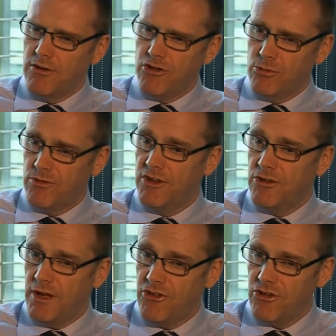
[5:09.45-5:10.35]
terms of
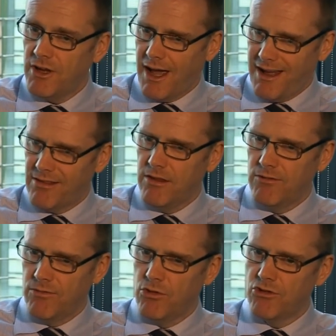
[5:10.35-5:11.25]
intervention at the
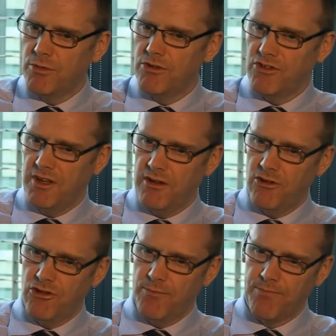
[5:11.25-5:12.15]
enforcement stage.